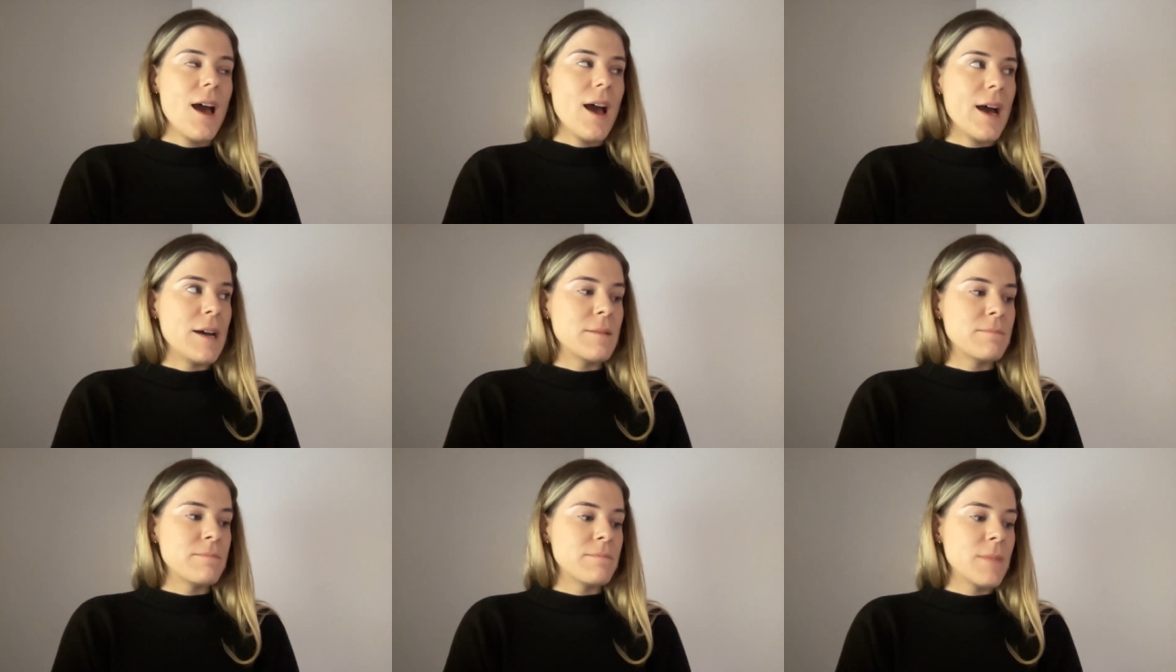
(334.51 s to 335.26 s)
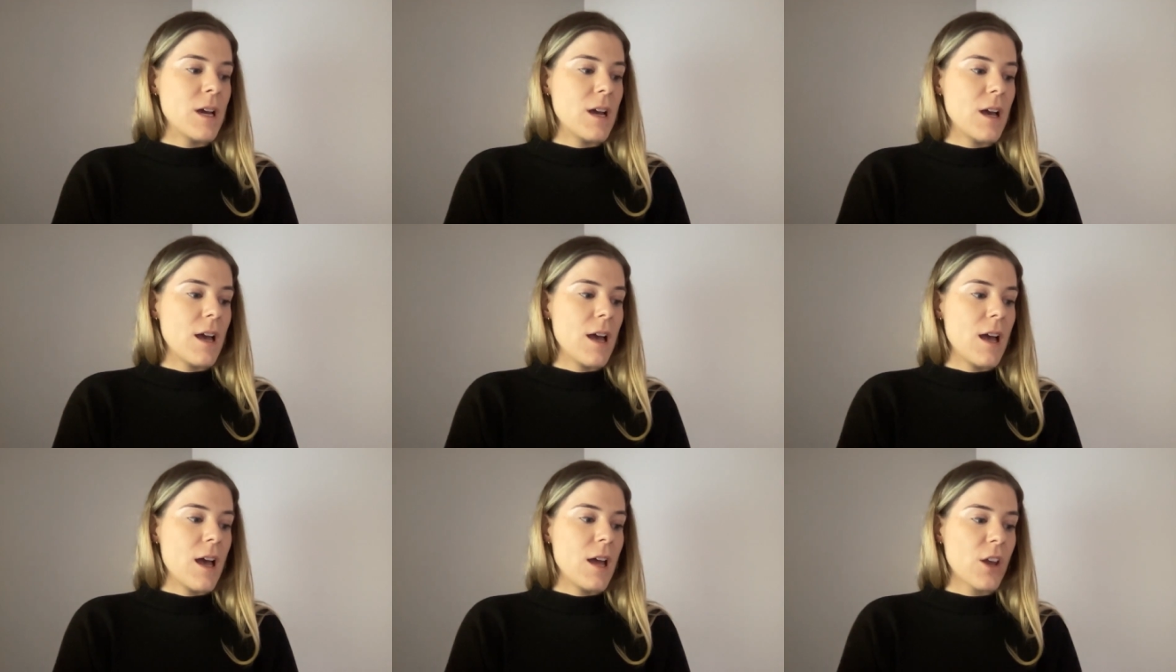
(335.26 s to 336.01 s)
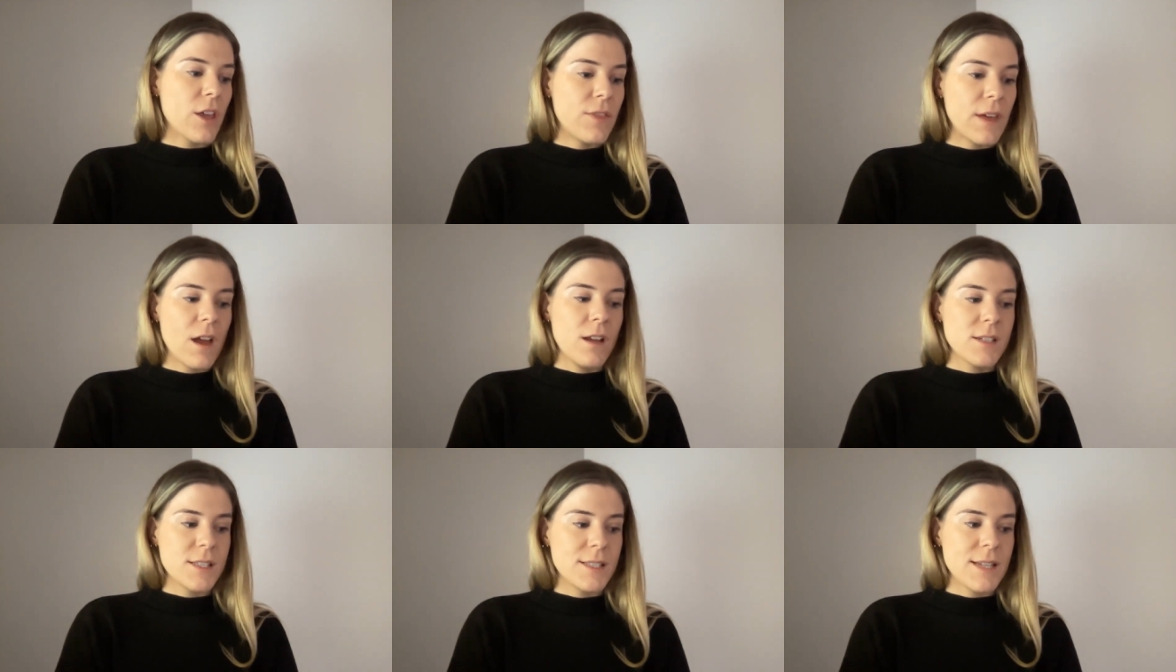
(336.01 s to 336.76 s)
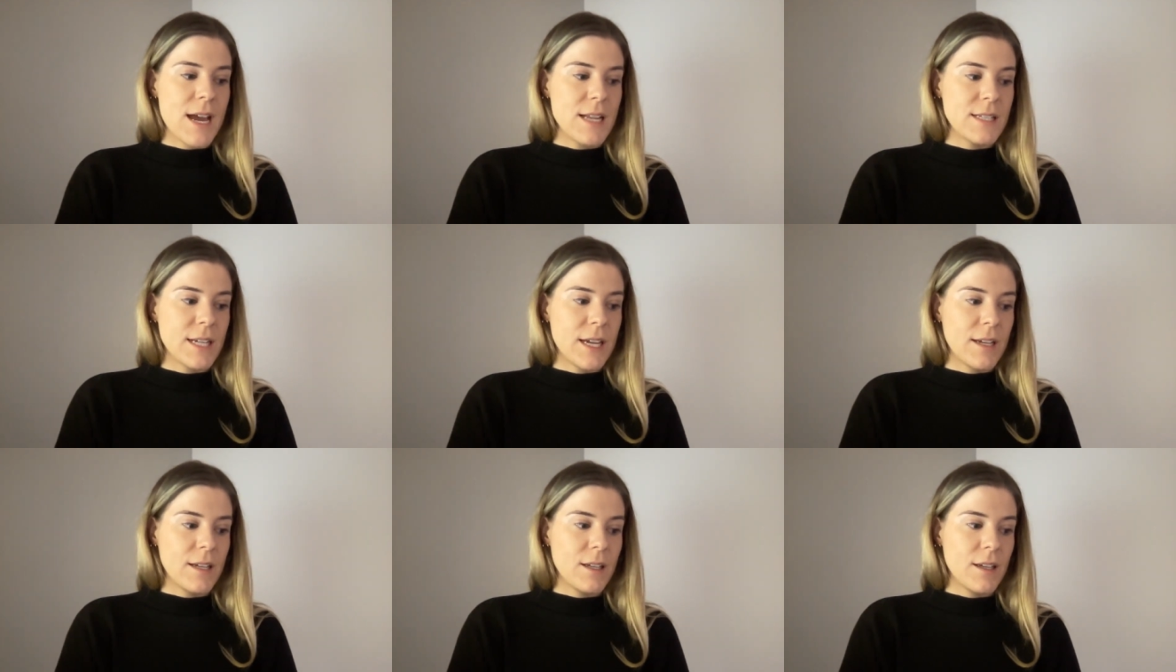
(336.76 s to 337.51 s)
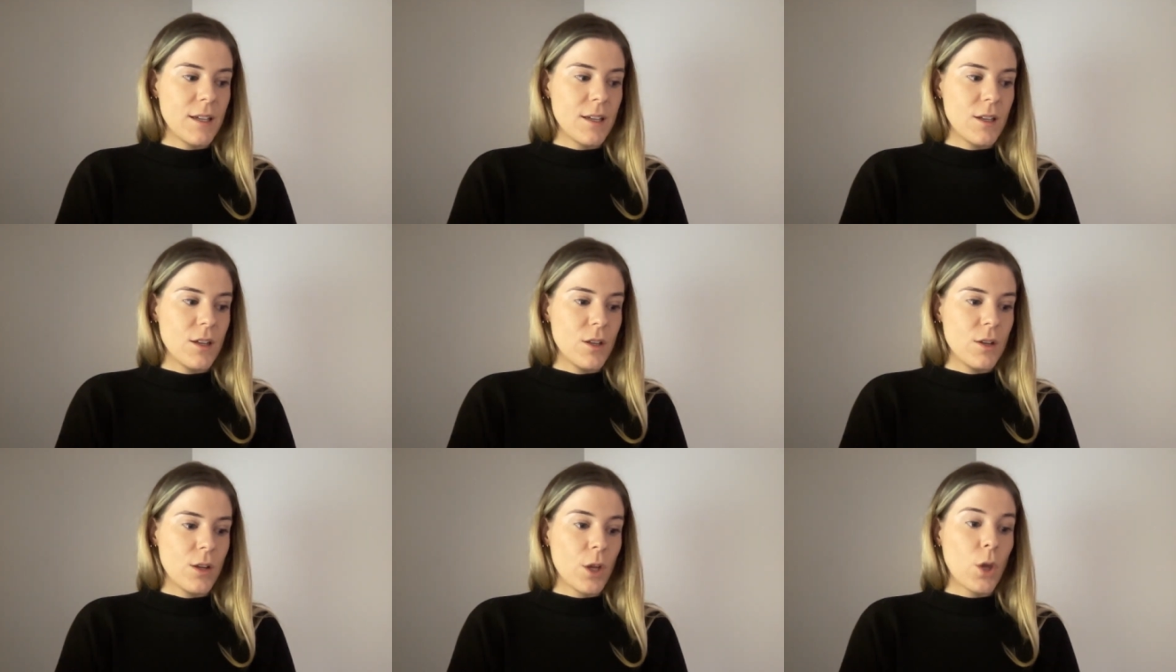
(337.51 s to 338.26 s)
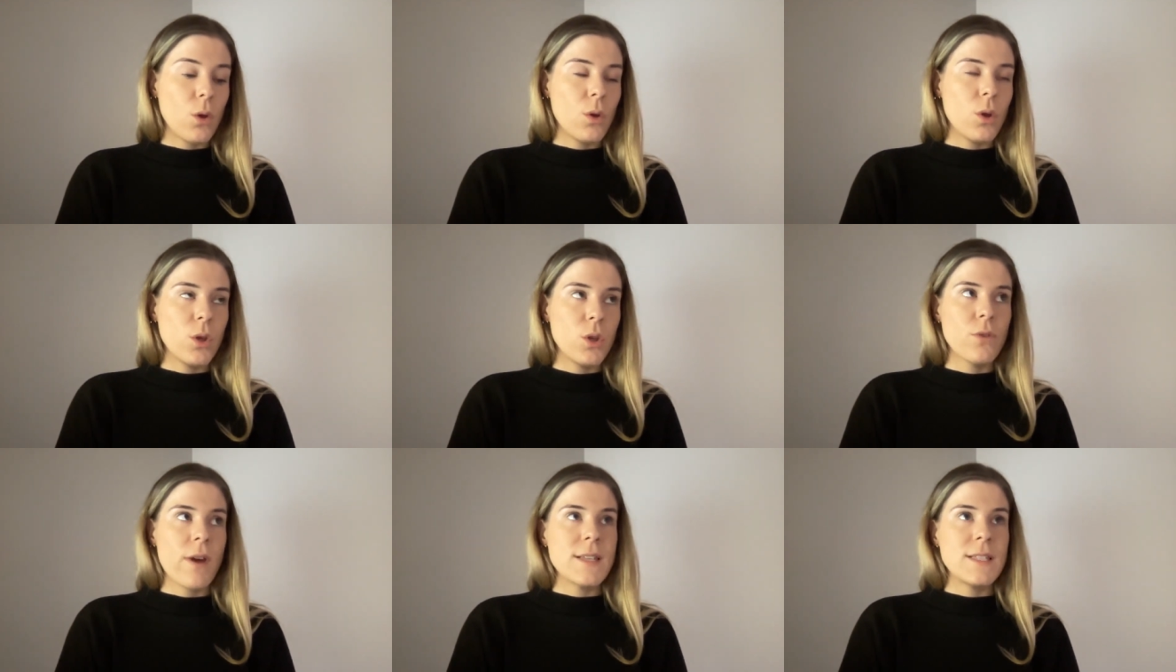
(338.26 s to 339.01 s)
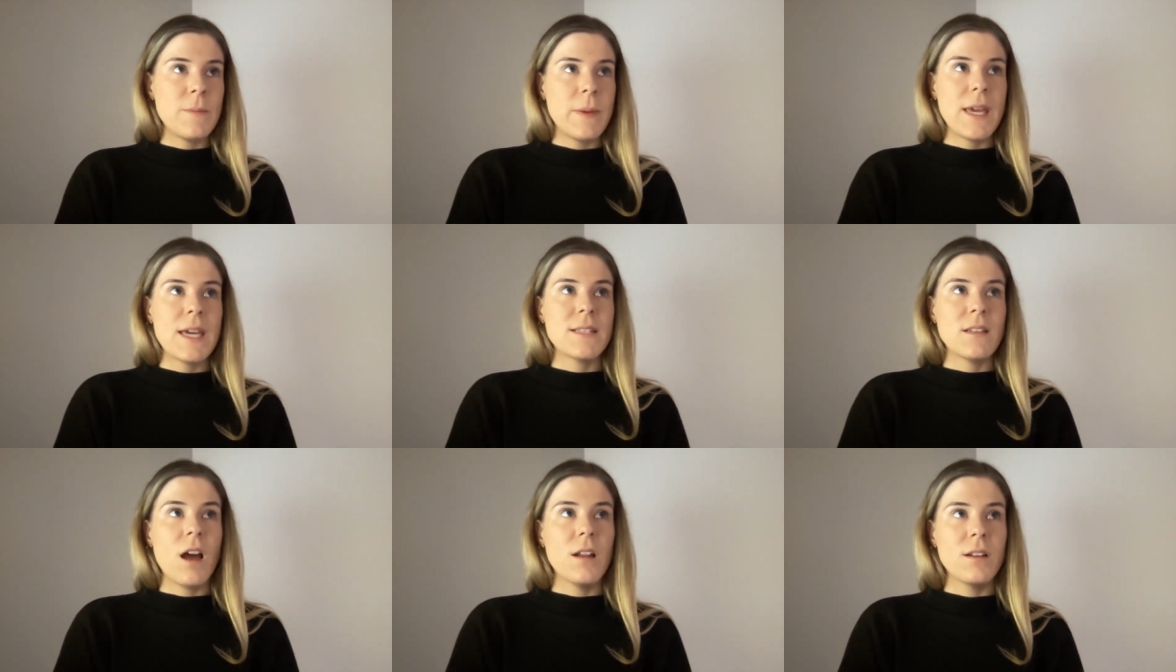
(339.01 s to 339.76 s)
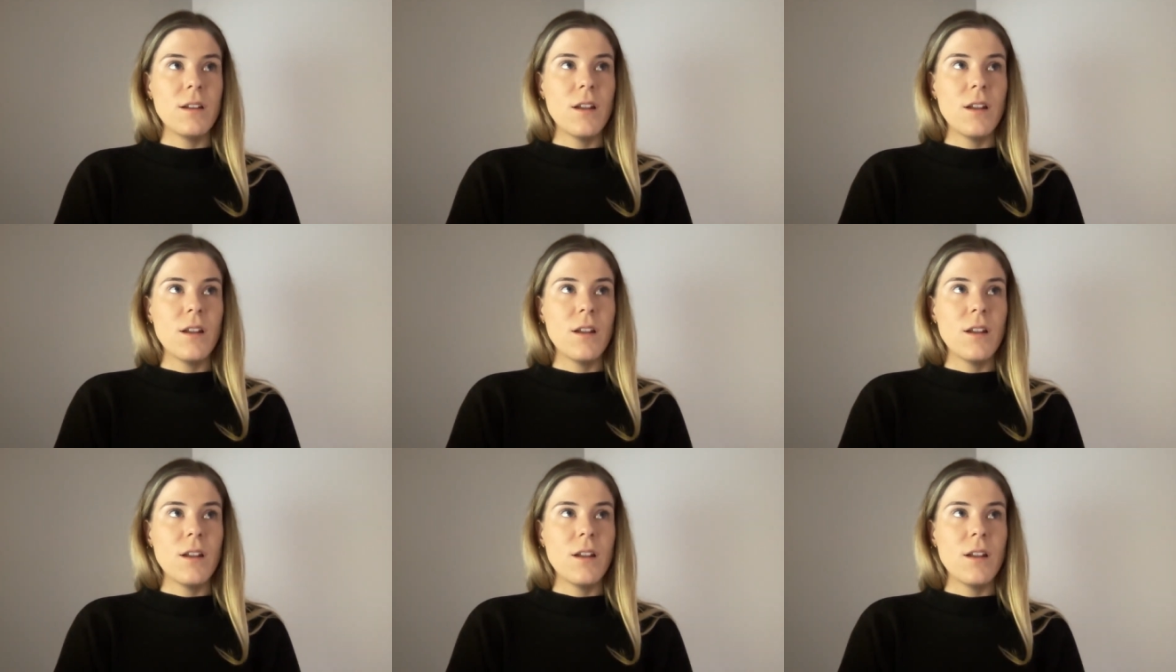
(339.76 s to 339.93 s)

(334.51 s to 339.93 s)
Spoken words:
And I think understanding like who your ICP is and